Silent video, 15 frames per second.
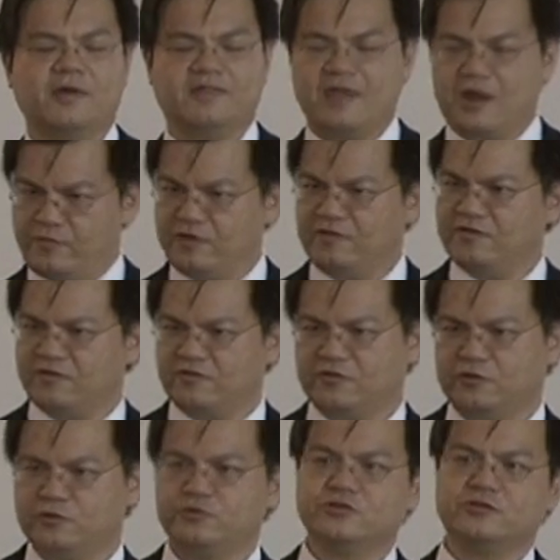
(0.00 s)
But there is a
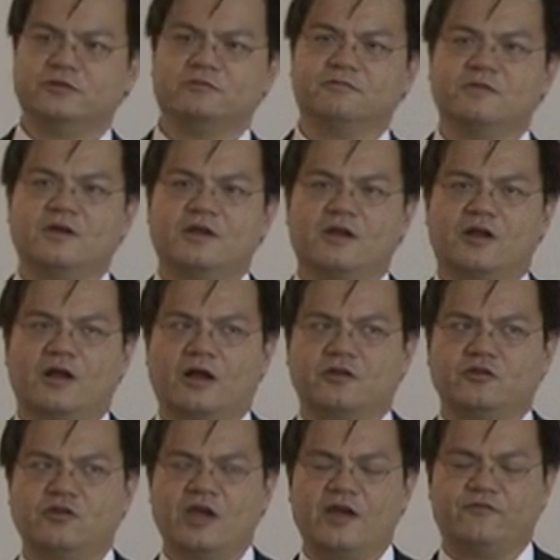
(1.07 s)
solution.
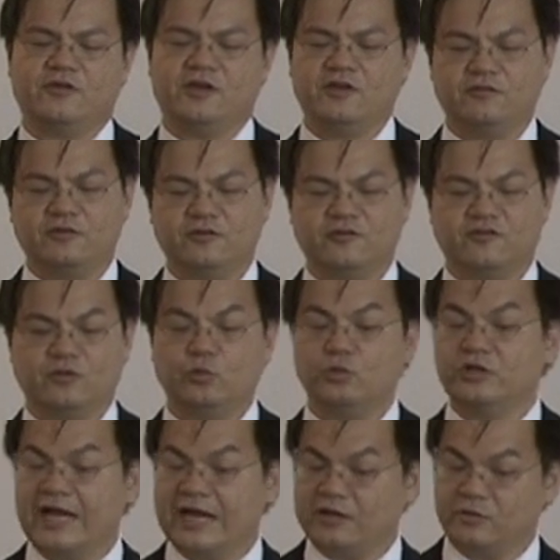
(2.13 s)
You have to introduce the wood